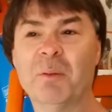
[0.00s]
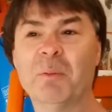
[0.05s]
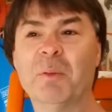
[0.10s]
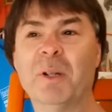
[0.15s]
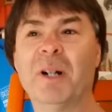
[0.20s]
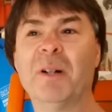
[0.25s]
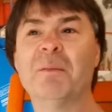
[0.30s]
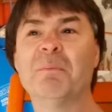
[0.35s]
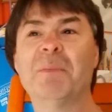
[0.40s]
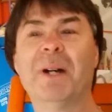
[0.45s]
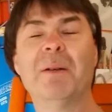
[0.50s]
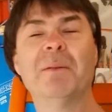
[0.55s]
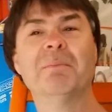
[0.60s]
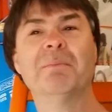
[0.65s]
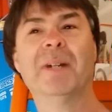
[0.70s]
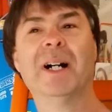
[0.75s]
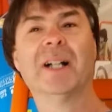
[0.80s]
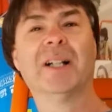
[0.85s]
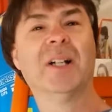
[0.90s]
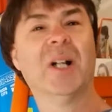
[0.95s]
Well,
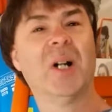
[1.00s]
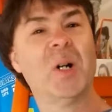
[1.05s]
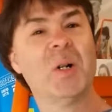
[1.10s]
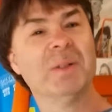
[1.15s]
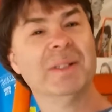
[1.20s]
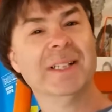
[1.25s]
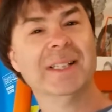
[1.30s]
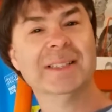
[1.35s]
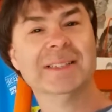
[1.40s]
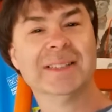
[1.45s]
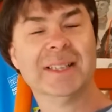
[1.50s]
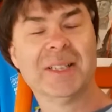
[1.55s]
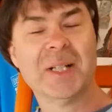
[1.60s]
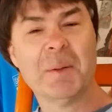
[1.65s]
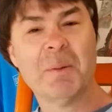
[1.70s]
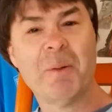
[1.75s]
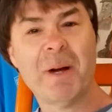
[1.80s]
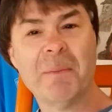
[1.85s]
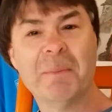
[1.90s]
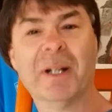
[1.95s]
my goal is, I told
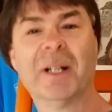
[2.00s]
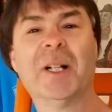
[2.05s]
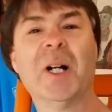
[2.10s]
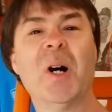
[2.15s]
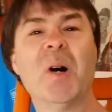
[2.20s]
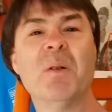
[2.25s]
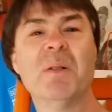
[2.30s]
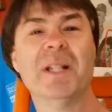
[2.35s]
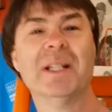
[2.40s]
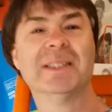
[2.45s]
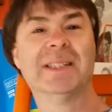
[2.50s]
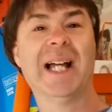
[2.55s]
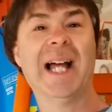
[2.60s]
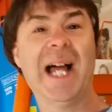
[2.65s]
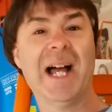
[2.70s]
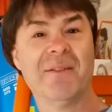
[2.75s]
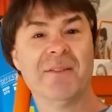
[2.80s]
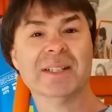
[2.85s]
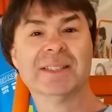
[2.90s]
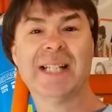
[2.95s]
my wife, my goal is to
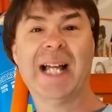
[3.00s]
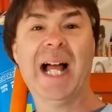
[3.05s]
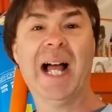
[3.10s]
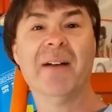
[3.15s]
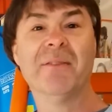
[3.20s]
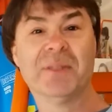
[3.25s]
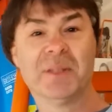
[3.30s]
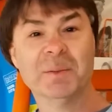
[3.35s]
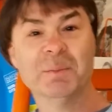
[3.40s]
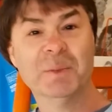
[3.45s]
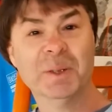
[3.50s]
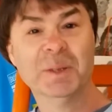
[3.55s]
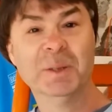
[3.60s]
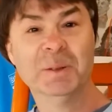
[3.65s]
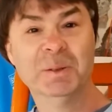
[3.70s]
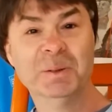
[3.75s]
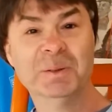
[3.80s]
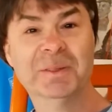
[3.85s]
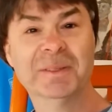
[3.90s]
have us have to move.